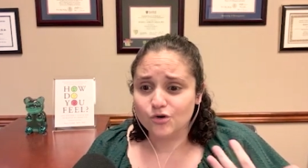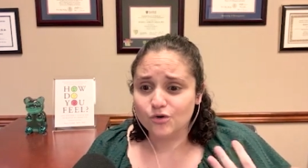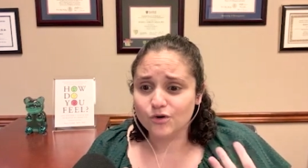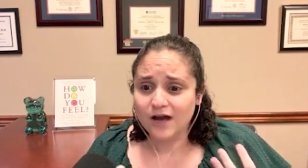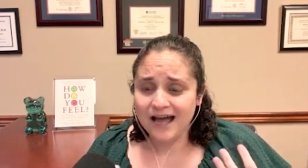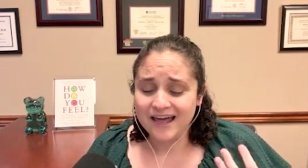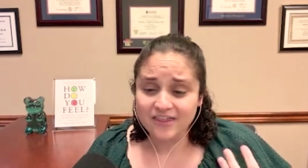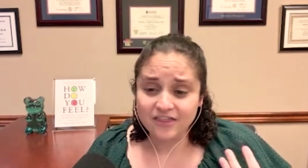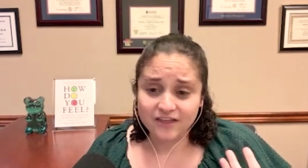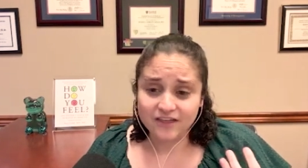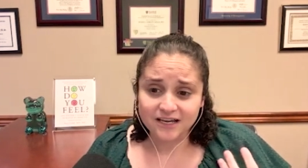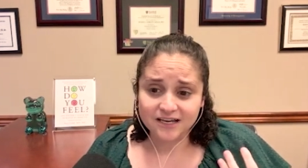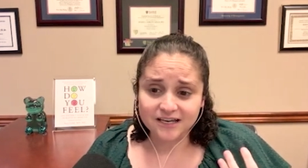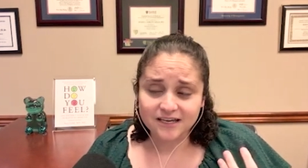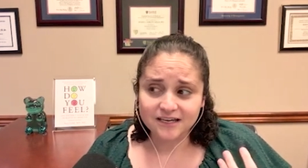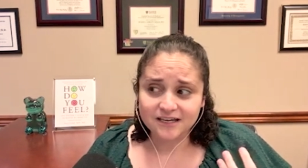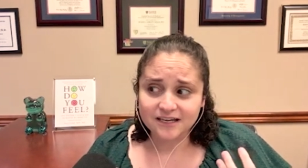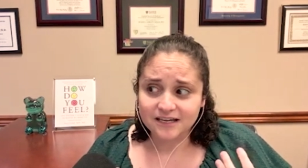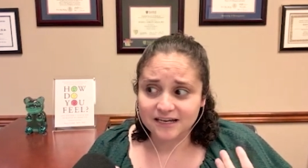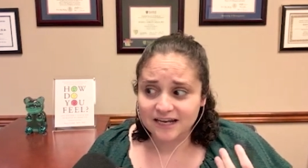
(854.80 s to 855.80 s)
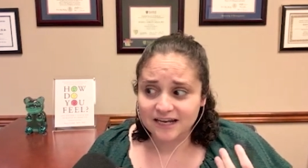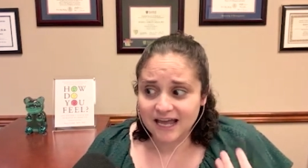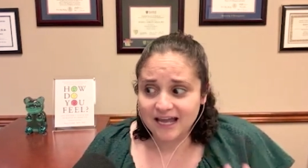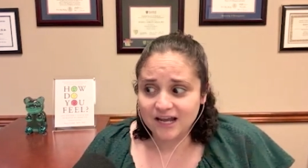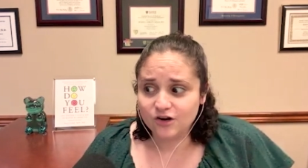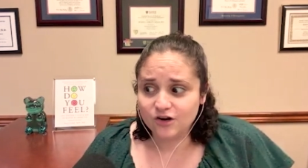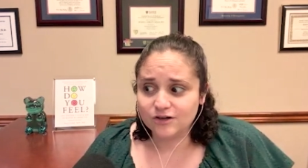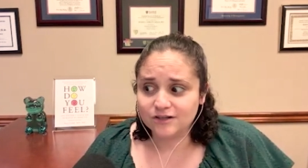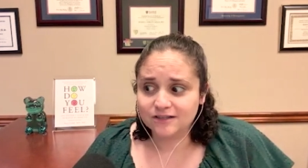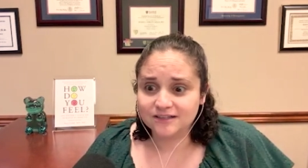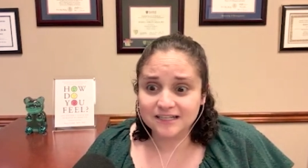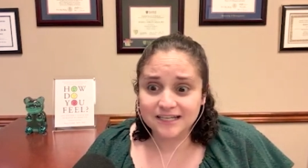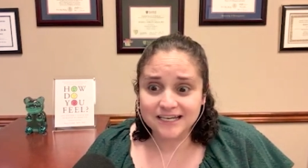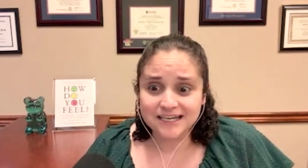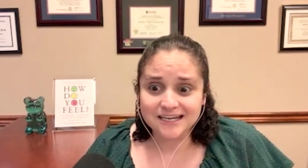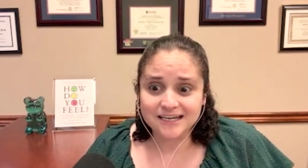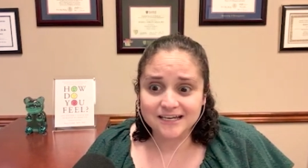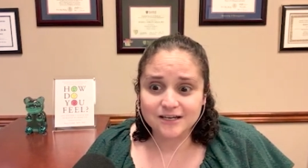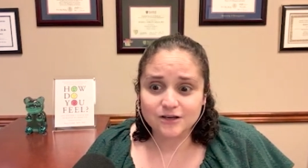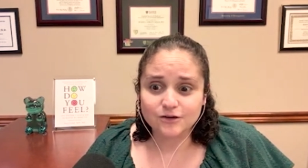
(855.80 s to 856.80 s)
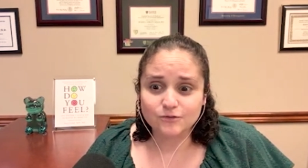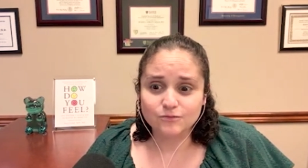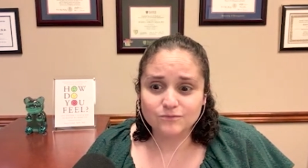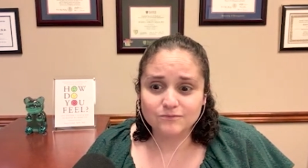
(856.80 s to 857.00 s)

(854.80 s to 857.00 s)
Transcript: I think inherently